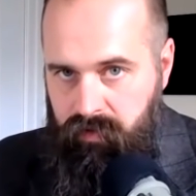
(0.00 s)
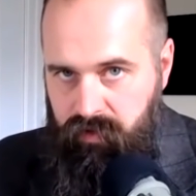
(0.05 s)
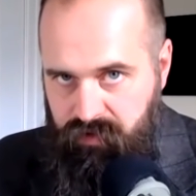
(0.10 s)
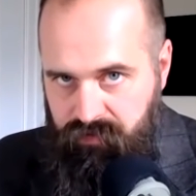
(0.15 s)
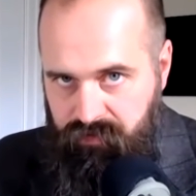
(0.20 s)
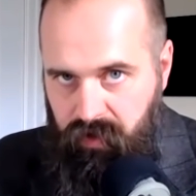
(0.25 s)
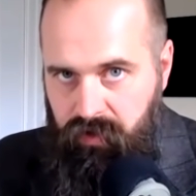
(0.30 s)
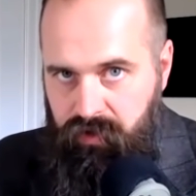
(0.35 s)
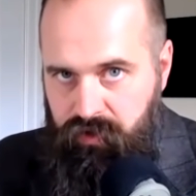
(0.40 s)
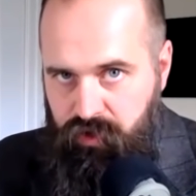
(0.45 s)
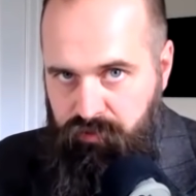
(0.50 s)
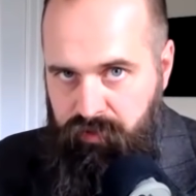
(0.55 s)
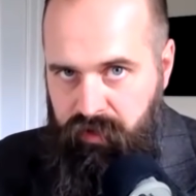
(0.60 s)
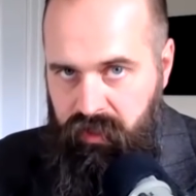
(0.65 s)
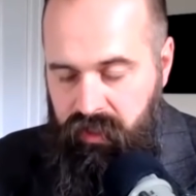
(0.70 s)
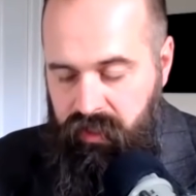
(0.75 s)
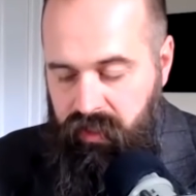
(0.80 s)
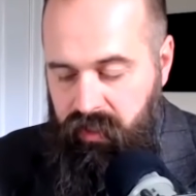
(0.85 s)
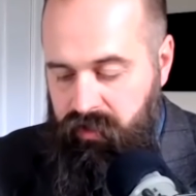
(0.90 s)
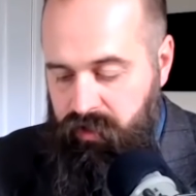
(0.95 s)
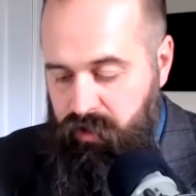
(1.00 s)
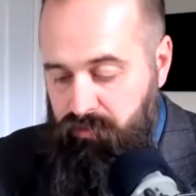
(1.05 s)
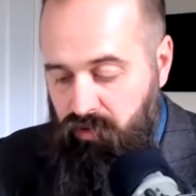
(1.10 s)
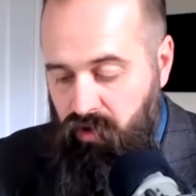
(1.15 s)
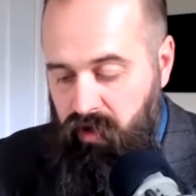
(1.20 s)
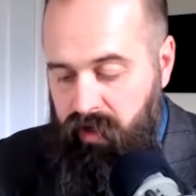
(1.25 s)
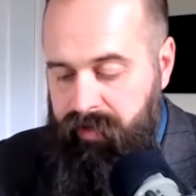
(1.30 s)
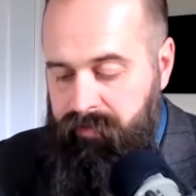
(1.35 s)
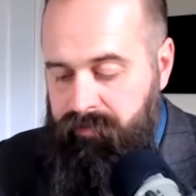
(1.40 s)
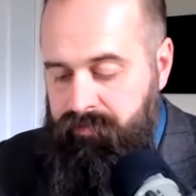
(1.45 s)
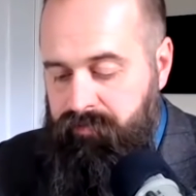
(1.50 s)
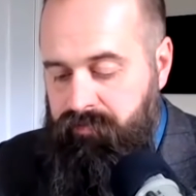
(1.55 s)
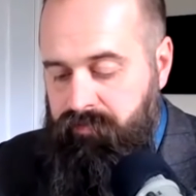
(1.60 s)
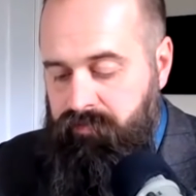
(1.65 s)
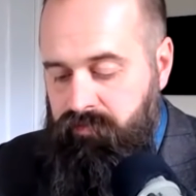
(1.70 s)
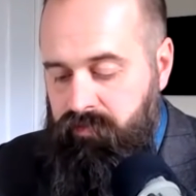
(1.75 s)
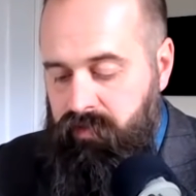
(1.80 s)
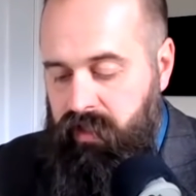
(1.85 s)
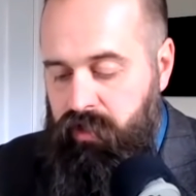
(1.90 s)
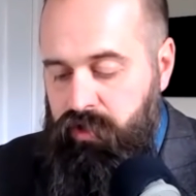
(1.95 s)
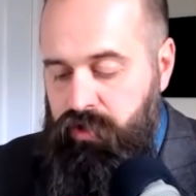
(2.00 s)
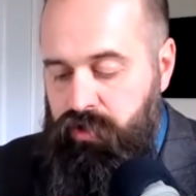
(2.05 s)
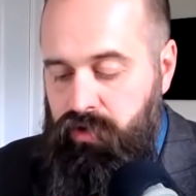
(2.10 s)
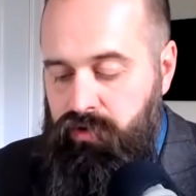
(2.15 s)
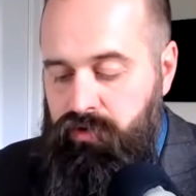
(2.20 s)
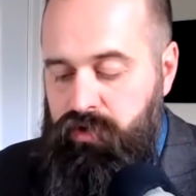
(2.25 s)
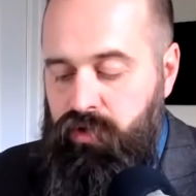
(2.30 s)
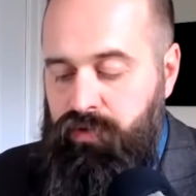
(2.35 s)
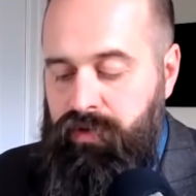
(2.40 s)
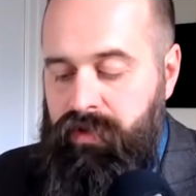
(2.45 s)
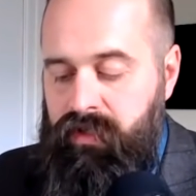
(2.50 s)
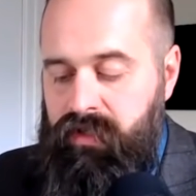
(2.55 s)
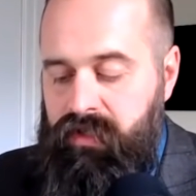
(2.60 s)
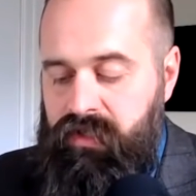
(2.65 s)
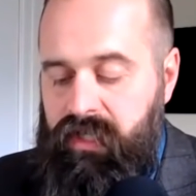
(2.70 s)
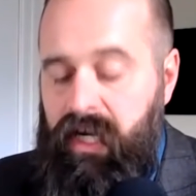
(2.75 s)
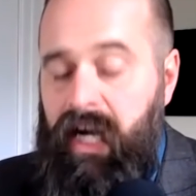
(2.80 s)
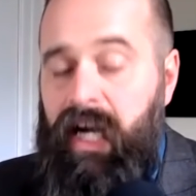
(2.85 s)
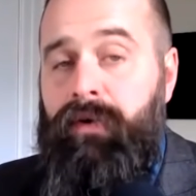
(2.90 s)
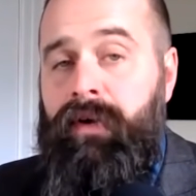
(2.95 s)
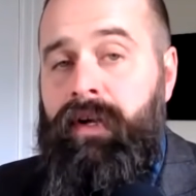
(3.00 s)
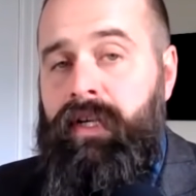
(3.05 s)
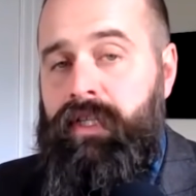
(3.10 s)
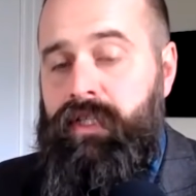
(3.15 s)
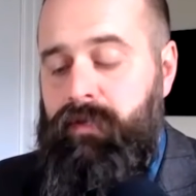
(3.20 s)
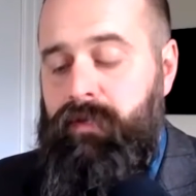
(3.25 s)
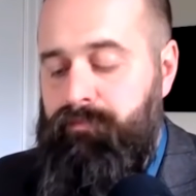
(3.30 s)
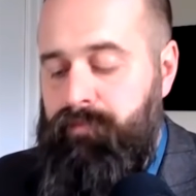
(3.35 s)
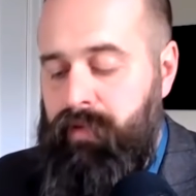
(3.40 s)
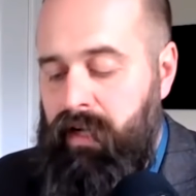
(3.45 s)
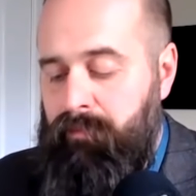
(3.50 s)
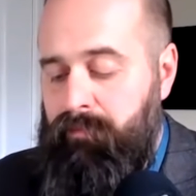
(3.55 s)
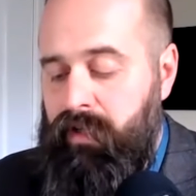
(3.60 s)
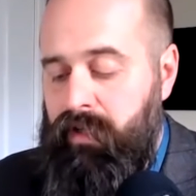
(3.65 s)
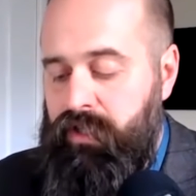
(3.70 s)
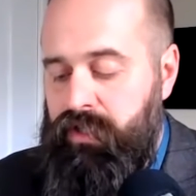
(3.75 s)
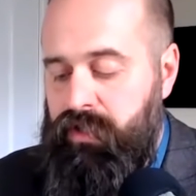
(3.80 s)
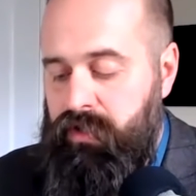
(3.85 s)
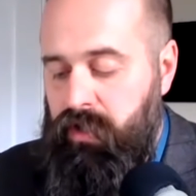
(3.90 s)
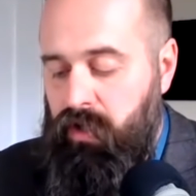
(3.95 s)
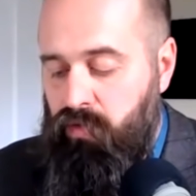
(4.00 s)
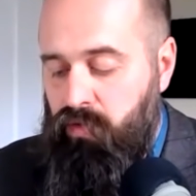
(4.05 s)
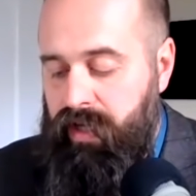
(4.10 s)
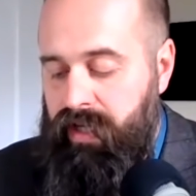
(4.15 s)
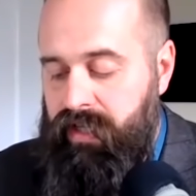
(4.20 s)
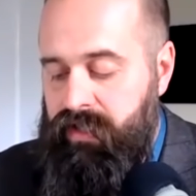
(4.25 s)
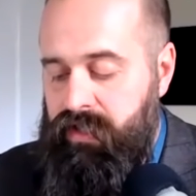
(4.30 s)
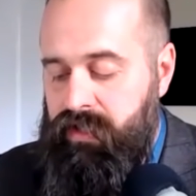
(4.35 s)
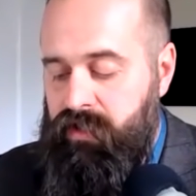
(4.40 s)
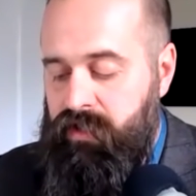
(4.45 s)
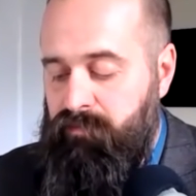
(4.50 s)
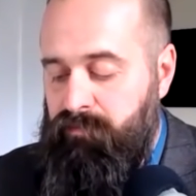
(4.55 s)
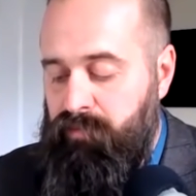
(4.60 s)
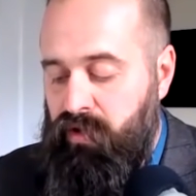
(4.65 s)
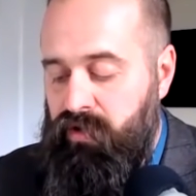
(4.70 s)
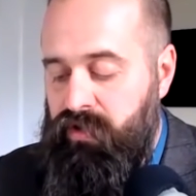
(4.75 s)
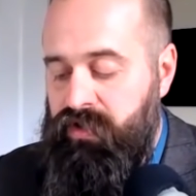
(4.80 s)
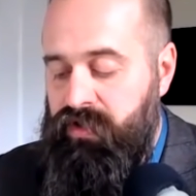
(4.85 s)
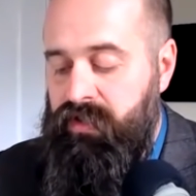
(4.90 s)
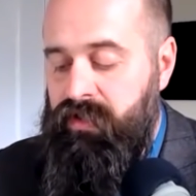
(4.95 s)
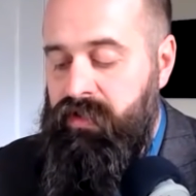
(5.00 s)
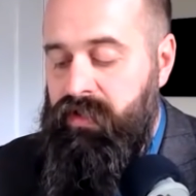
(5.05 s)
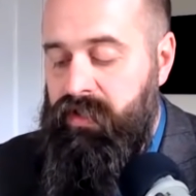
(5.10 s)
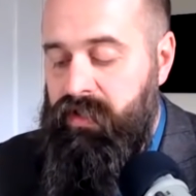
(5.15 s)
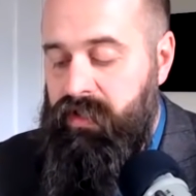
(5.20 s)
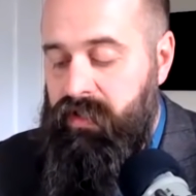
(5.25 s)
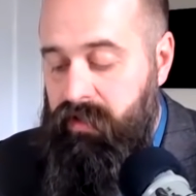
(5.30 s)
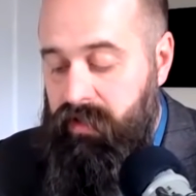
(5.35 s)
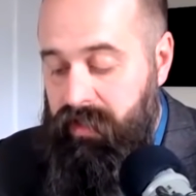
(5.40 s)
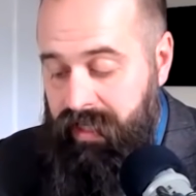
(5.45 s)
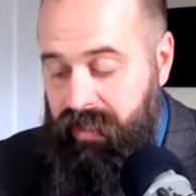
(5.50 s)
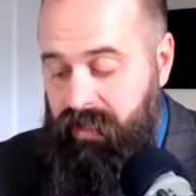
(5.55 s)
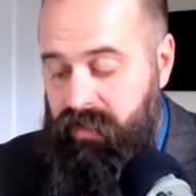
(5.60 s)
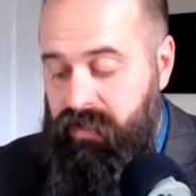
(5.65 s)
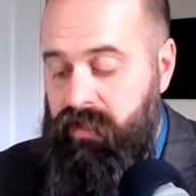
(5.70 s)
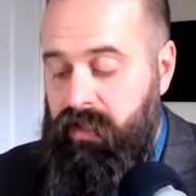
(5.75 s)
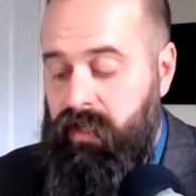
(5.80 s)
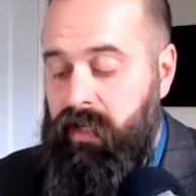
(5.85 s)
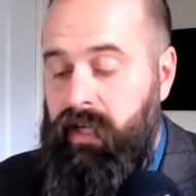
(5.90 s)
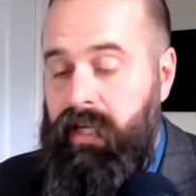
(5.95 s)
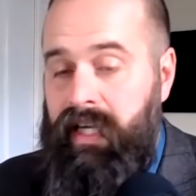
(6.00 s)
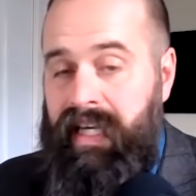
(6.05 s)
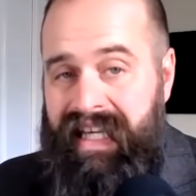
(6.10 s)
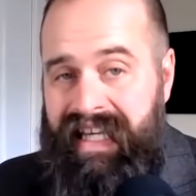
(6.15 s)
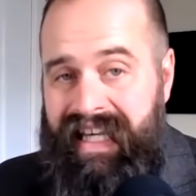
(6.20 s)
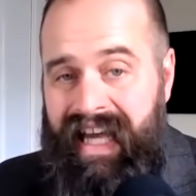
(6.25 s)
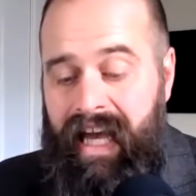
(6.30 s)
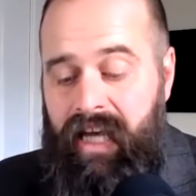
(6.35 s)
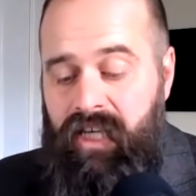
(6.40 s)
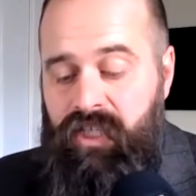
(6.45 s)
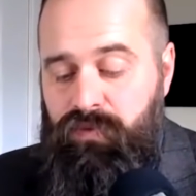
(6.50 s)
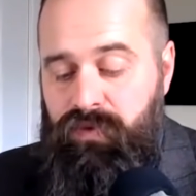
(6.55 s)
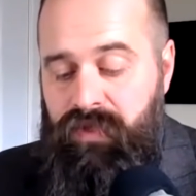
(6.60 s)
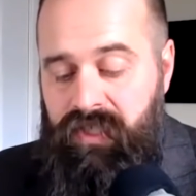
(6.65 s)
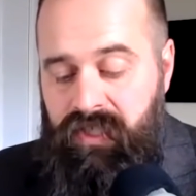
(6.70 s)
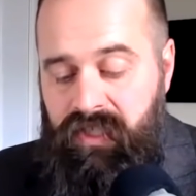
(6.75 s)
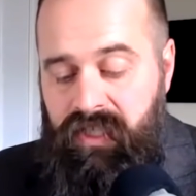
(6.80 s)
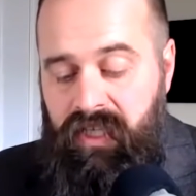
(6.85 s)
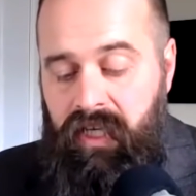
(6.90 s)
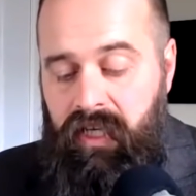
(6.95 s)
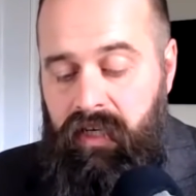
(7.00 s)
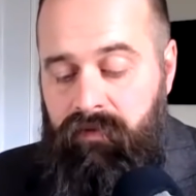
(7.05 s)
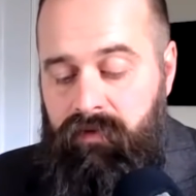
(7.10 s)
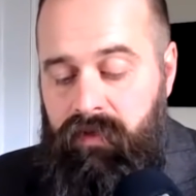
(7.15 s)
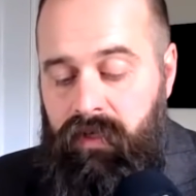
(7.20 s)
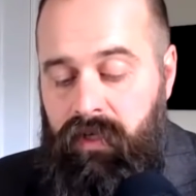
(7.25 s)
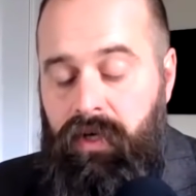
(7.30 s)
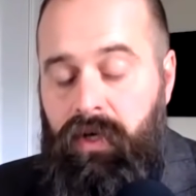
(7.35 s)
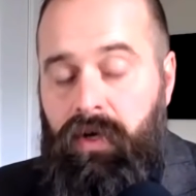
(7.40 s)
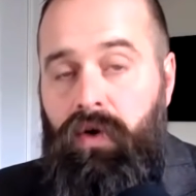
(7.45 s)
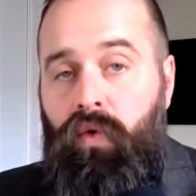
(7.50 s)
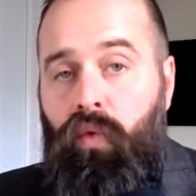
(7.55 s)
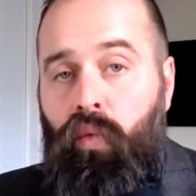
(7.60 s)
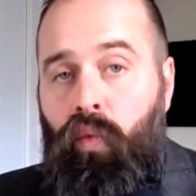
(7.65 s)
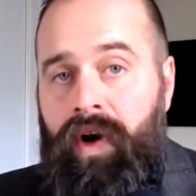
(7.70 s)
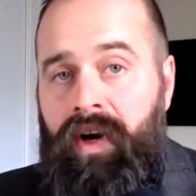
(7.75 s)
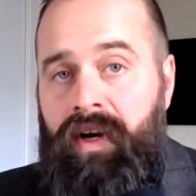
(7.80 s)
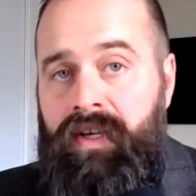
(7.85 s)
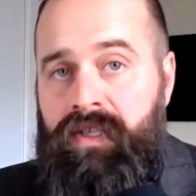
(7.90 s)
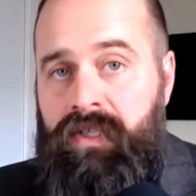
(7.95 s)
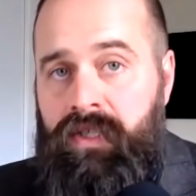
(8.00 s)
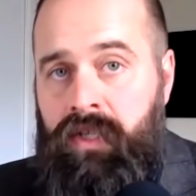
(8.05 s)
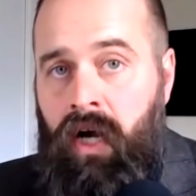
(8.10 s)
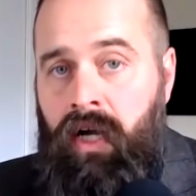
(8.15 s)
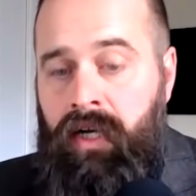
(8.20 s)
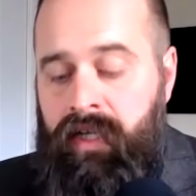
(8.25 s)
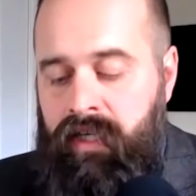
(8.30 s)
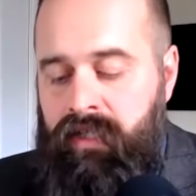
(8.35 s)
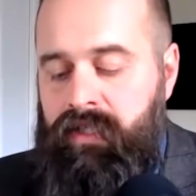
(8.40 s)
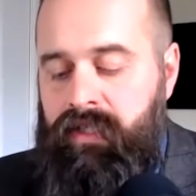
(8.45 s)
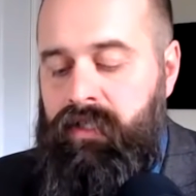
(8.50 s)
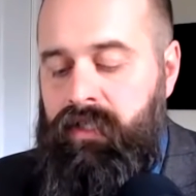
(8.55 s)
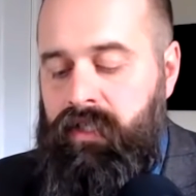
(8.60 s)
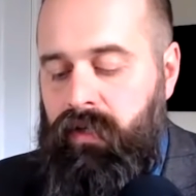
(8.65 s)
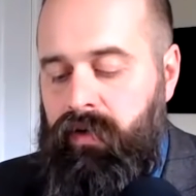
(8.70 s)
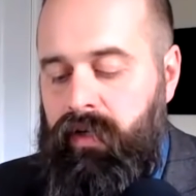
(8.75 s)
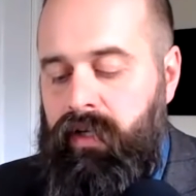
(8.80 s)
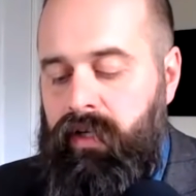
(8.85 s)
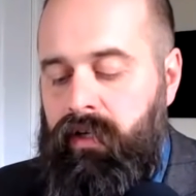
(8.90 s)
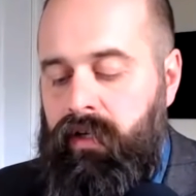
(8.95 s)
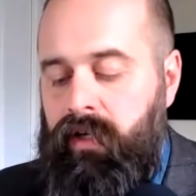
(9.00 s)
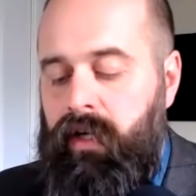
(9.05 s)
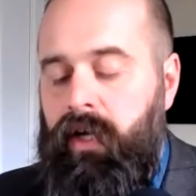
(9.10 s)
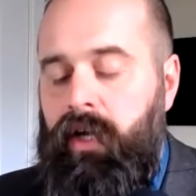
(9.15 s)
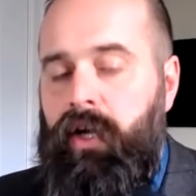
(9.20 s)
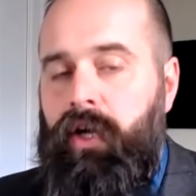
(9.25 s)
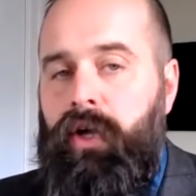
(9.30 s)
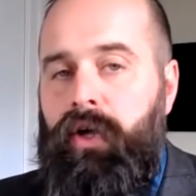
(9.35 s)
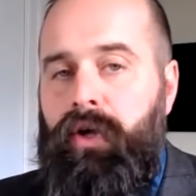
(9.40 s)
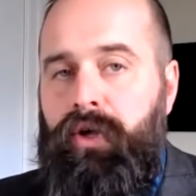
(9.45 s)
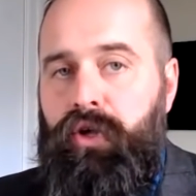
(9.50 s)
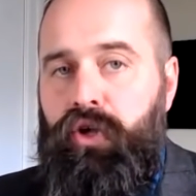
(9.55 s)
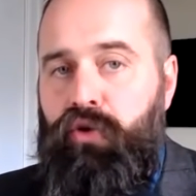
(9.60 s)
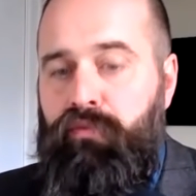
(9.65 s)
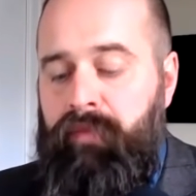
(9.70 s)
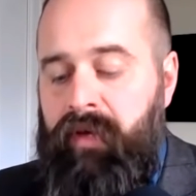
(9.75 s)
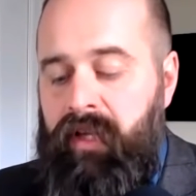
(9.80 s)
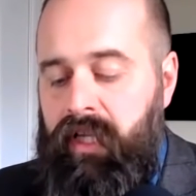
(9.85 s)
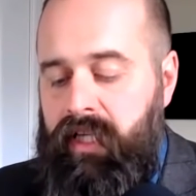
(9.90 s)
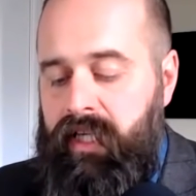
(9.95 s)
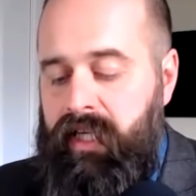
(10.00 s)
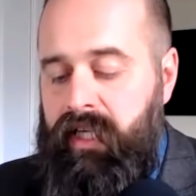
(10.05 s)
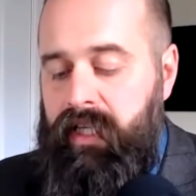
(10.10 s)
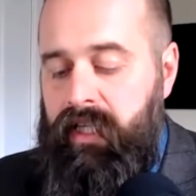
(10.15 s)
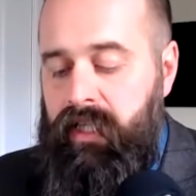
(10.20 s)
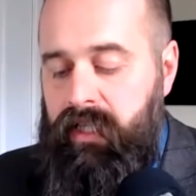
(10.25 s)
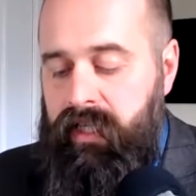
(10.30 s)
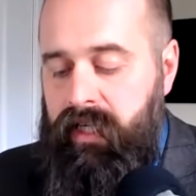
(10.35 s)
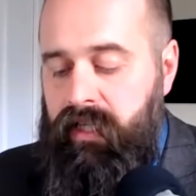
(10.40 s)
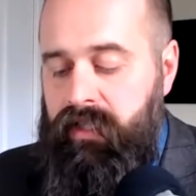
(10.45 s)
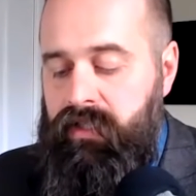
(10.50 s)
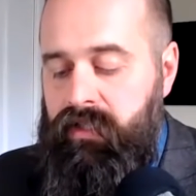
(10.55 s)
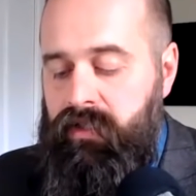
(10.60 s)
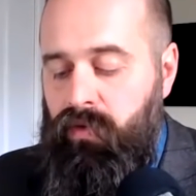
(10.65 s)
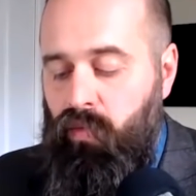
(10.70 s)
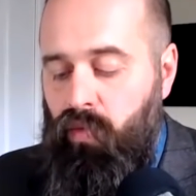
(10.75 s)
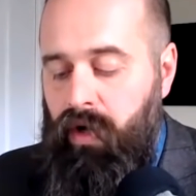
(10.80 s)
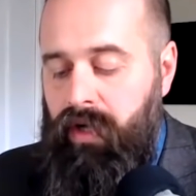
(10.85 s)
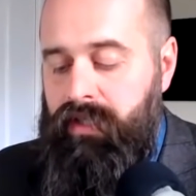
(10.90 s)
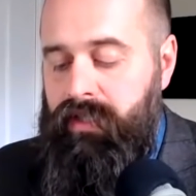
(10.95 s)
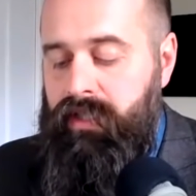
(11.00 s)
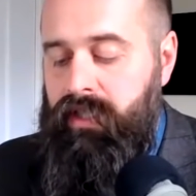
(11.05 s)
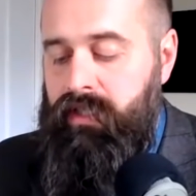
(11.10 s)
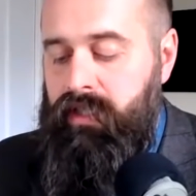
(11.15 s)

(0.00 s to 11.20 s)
false humility and this pride, it shows too in desiring to publish the graces the person thinks he has received when it is not necessary. Humility leads to wanting